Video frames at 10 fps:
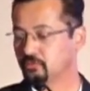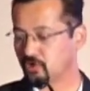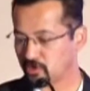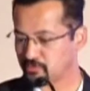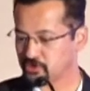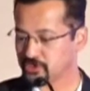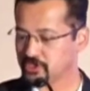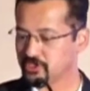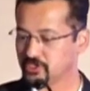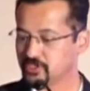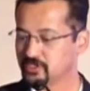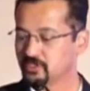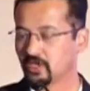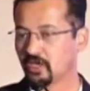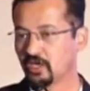for
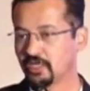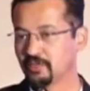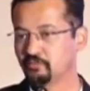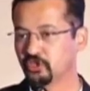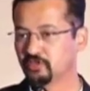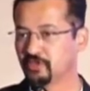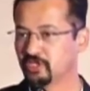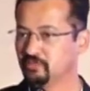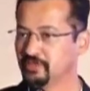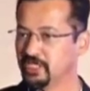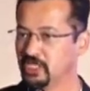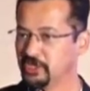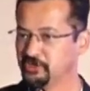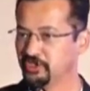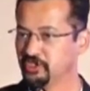procedures, and an important part of the medical
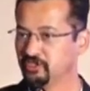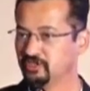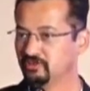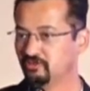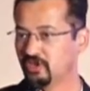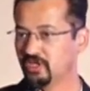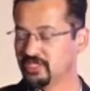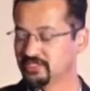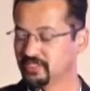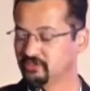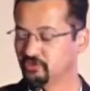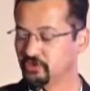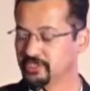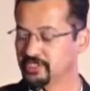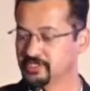education for the last 3 to
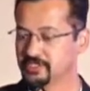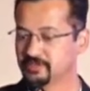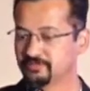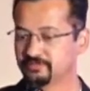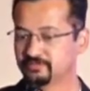4 years.